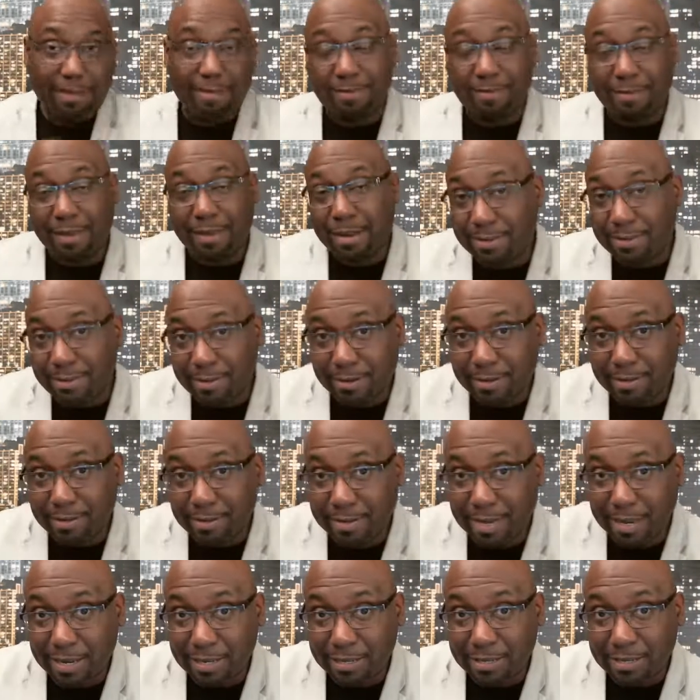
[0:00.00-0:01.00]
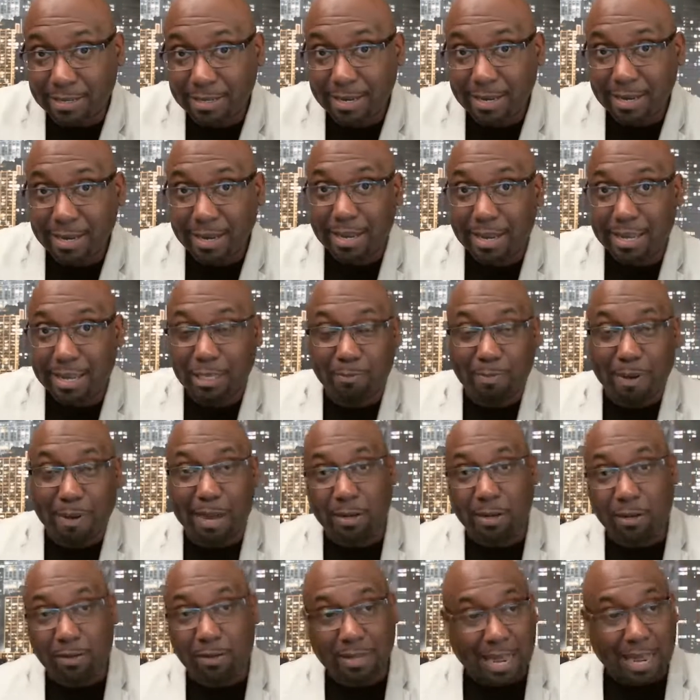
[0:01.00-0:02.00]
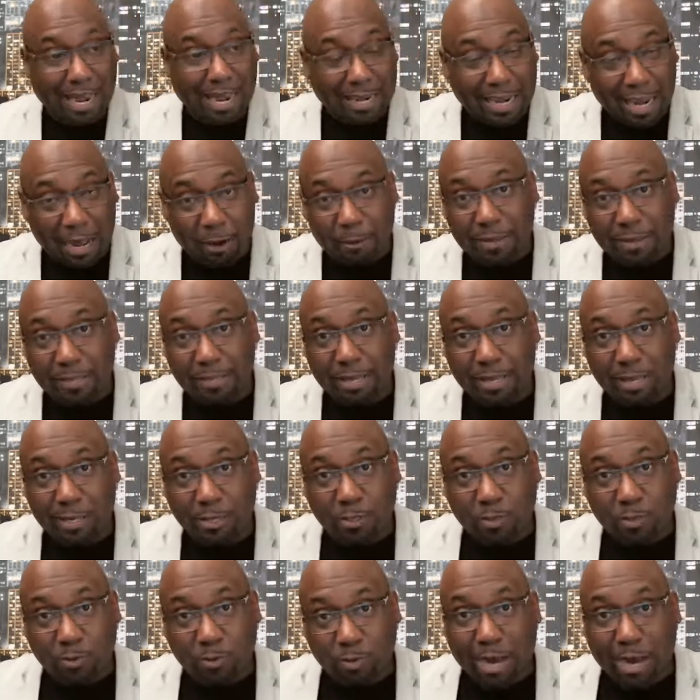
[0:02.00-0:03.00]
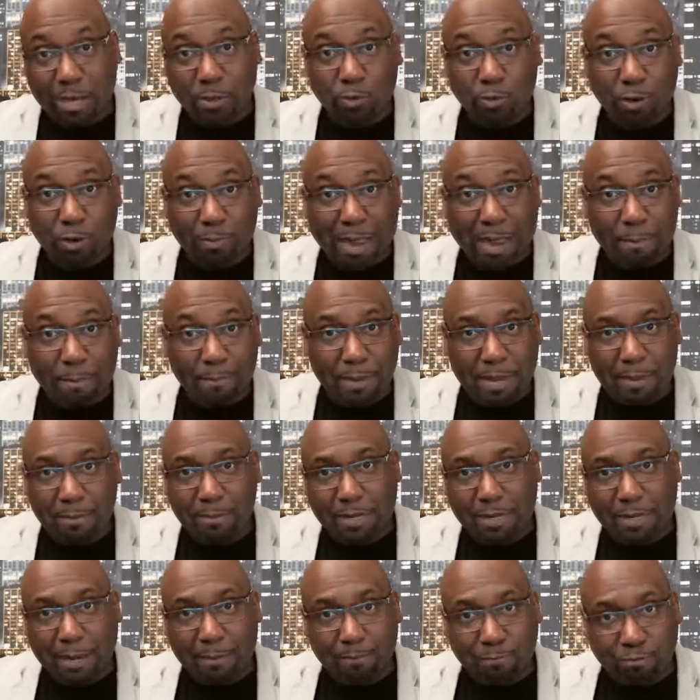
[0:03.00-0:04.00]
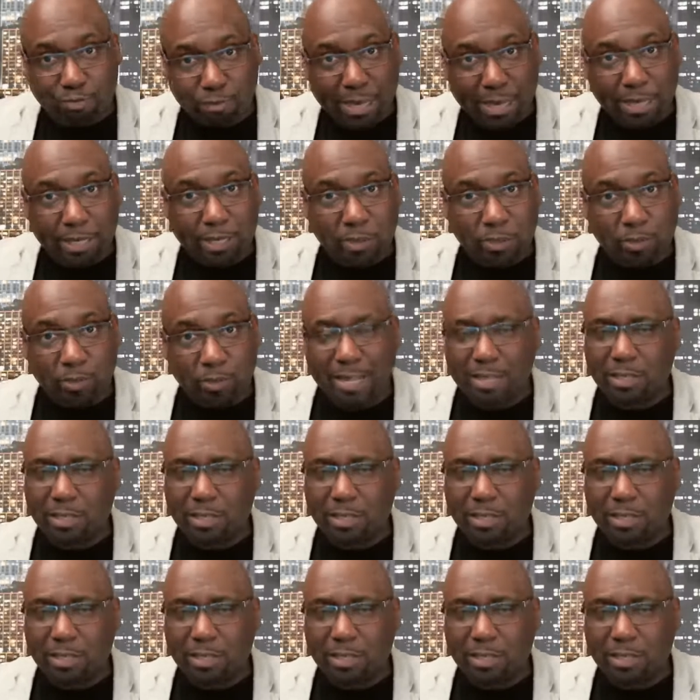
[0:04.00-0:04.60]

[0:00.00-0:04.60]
Their success is by not allowing things to rise, whereby people can break through.